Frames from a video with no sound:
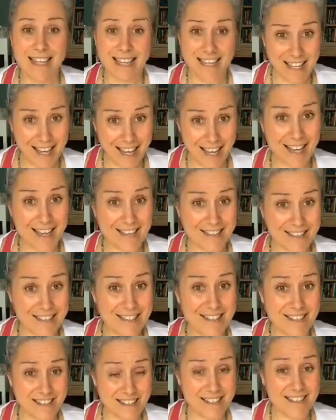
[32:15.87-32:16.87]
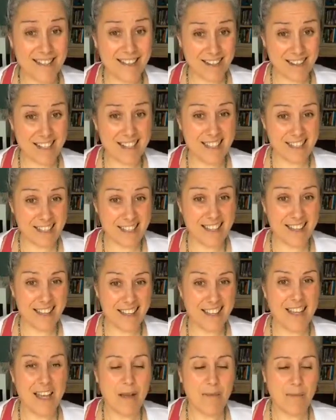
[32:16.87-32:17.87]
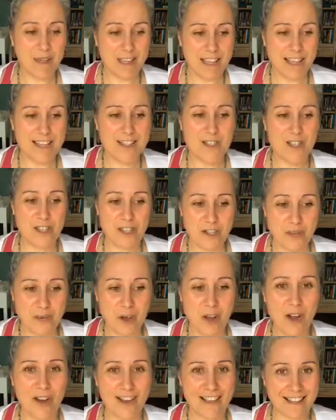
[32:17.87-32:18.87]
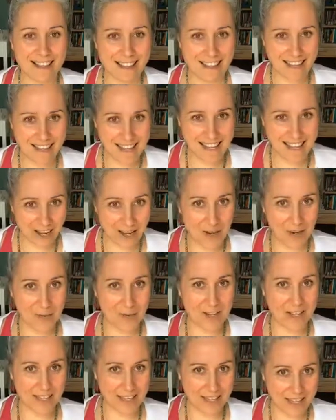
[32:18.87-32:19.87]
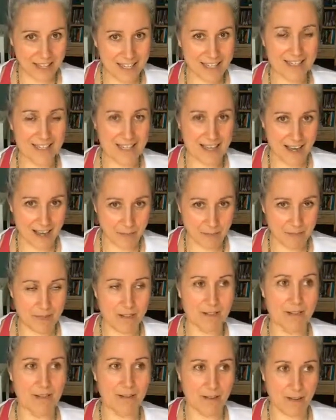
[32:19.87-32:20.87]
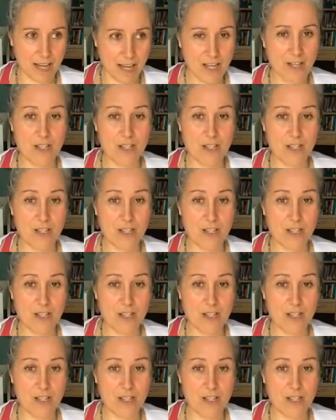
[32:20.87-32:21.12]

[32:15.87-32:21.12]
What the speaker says: Yes, seriously, because you are allowing it to happen, okay?